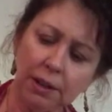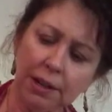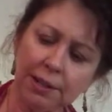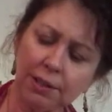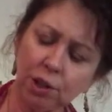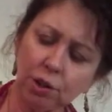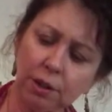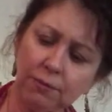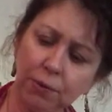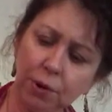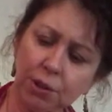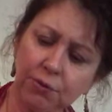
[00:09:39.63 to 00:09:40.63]
He's looking
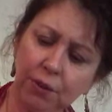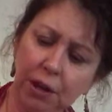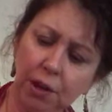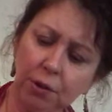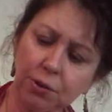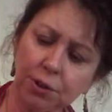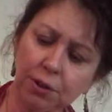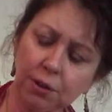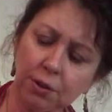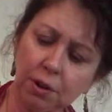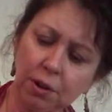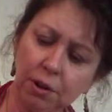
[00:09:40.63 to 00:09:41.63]
for his fellows and
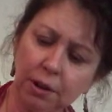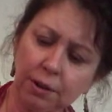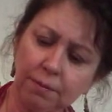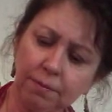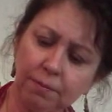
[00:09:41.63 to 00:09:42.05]
they're gone.